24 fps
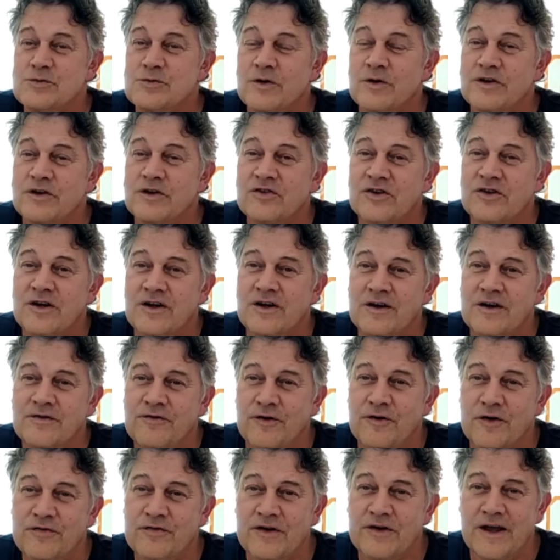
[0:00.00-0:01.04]
was the
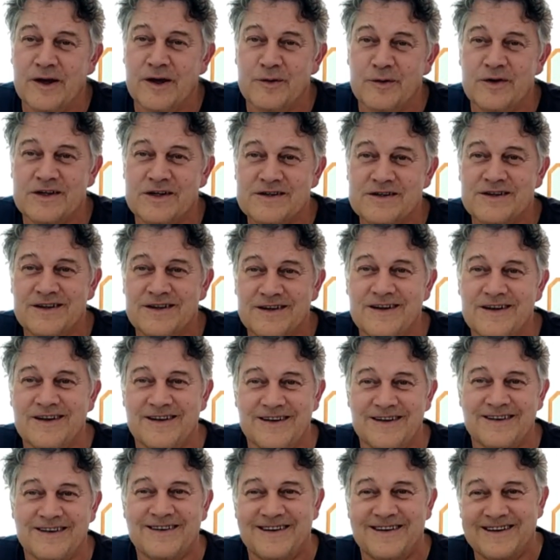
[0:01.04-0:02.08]
fourth
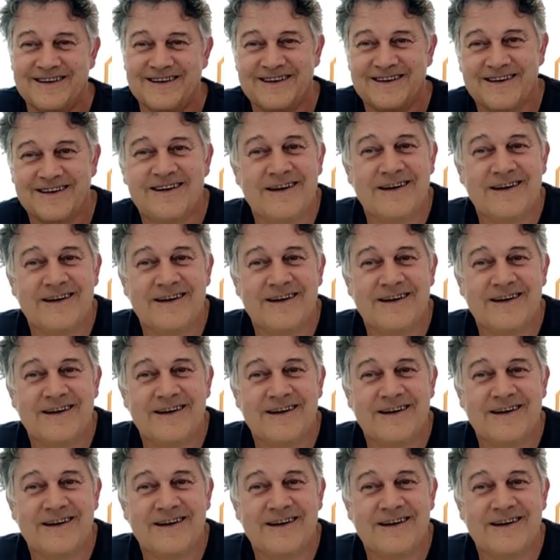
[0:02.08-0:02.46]
language. Yes,